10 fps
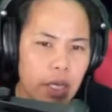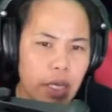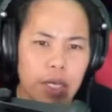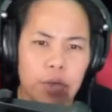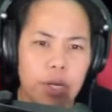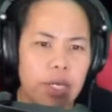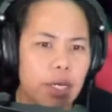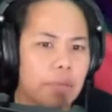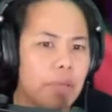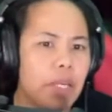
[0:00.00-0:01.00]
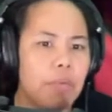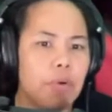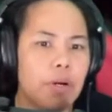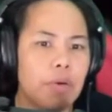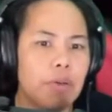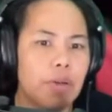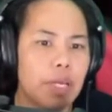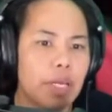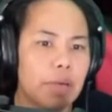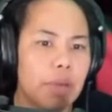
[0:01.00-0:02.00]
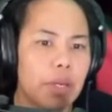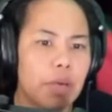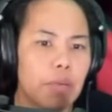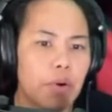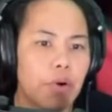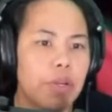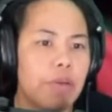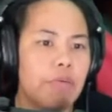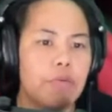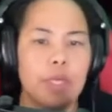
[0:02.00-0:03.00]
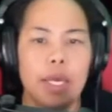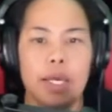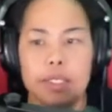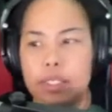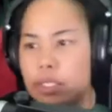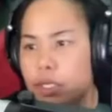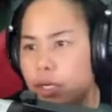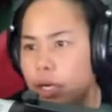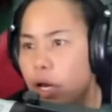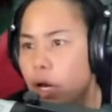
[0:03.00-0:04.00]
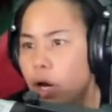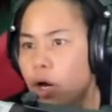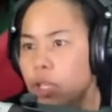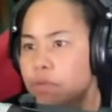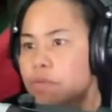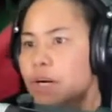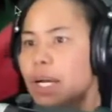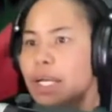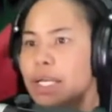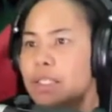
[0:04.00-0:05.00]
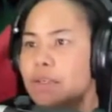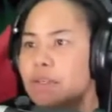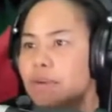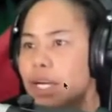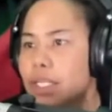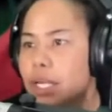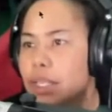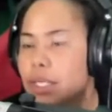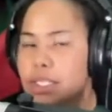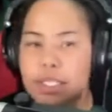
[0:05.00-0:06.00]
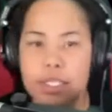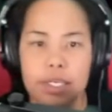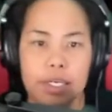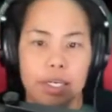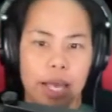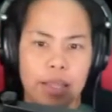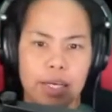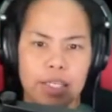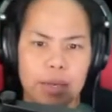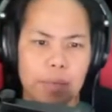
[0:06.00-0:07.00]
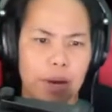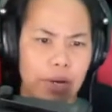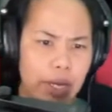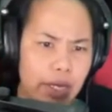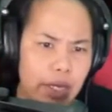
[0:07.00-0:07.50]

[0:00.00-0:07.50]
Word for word: Yeah, you can add many more. You can add many more. Or you, yes. All right, all right, and that's uh, and that's about it.